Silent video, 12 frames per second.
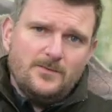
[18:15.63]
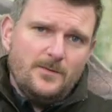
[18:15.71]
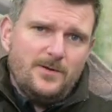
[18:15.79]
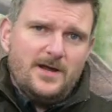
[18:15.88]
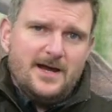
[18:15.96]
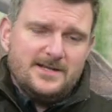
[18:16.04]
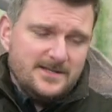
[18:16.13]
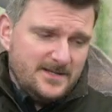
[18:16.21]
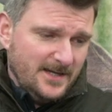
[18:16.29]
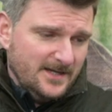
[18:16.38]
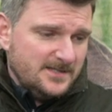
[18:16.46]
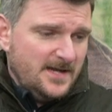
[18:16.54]
you apply to
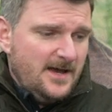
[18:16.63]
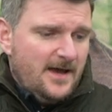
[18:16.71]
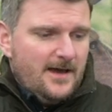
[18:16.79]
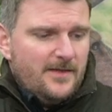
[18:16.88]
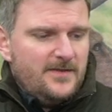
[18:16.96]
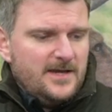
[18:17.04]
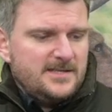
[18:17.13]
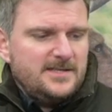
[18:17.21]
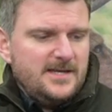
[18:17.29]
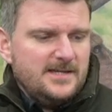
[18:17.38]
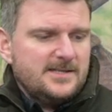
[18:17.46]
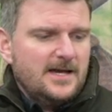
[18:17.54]
things. This
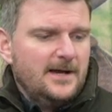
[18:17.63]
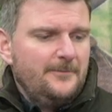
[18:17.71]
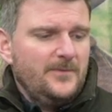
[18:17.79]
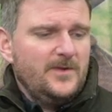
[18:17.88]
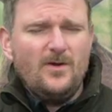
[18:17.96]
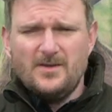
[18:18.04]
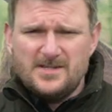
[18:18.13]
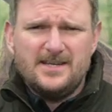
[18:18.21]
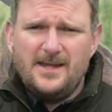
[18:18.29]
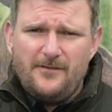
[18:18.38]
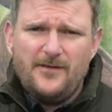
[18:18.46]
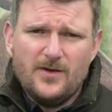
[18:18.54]
is not a
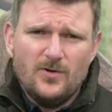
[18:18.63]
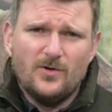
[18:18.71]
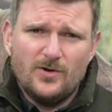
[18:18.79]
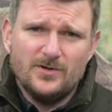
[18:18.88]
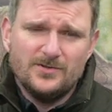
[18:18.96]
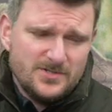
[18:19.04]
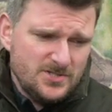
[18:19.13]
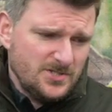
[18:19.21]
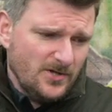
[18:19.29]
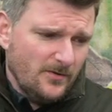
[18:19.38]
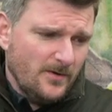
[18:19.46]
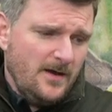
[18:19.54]
difficult gun to
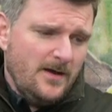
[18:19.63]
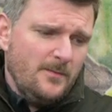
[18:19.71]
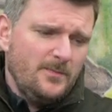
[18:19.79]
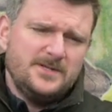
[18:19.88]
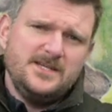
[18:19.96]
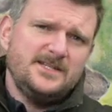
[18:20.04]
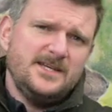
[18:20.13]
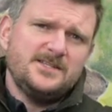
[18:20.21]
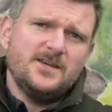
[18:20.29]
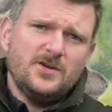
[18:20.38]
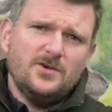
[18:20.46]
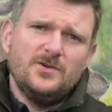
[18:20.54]
shoot, but it
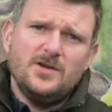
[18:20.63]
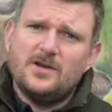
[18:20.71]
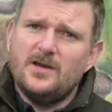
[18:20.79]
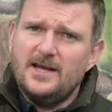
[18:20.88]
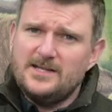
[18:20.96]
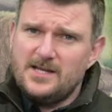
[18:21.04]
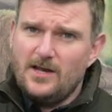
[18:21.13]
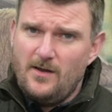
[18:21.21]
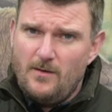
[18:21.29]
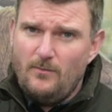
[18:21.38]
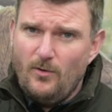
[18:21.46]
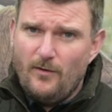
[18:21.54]
is a gun you can get a
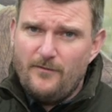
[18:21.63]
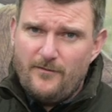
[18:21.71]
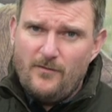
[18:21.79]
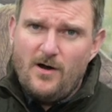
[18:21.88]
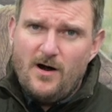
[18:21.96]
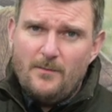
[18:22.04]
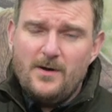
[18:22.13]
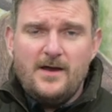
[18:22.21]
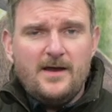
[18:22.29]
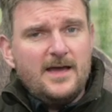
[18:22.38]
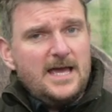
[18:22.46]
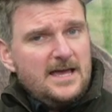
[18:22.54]
lot more from
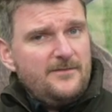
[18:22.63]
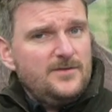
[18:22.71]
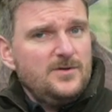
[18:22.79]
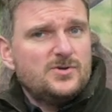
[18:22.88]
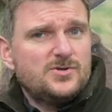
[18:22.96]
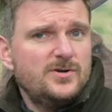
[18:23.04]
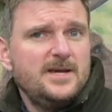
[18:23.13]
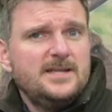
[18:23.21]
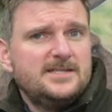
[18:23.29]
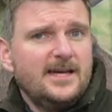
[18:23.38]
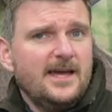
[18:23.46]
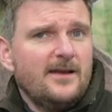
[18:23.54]
if you
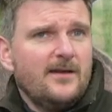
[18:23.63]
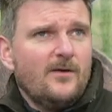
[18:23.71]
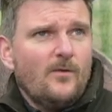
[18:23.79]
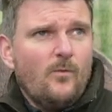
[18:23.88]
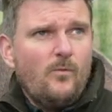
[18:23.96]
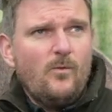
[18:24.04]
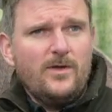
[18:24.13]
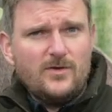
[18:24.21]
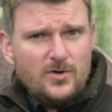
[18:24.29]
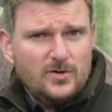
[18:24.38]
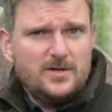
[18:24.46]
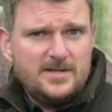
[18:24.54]
treat it
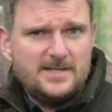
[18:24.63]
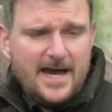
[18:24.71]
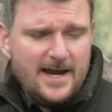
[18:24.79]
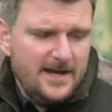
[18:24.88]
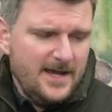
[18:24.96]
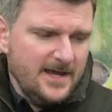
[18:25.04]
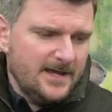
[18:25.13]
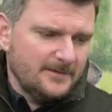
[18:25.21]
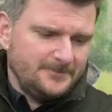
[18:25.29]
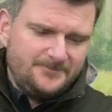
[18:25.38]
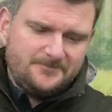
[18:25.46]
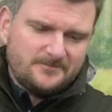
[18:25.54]
with good technique.
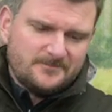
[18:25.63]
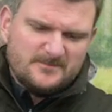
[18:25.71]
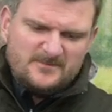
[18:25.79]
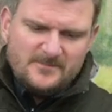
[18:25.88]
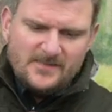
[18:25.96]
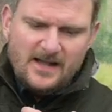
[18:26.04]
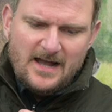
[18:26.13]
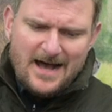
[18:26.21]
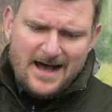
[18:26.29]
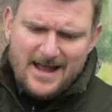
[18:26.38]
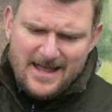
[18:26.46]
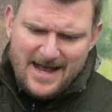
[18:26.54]

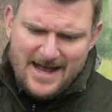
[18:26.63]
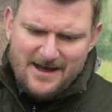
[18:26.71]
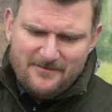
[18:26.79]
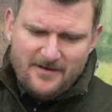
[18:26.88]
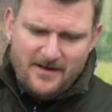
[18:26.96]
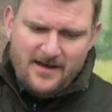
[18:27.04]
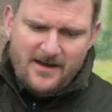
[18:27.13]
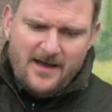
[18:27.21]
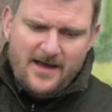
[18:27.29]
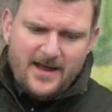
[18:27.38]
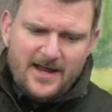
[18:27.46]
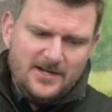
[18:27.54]
I have
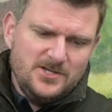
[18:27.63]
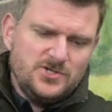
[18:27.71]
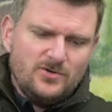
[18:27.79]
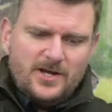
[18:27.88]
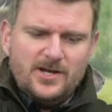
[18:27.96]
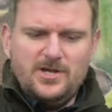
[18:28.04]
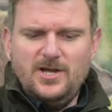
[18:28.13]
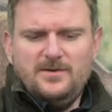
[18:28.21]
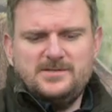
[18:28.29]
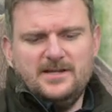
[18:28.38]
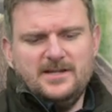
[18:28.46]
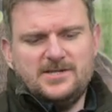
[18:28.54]
enjoyed
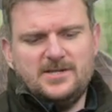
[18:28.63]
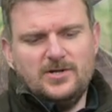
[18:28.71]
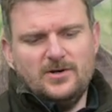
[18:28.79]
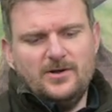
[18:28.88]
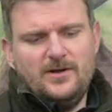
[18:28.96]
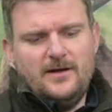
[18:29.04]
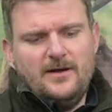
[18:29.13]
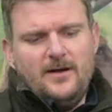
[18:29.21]
using this gun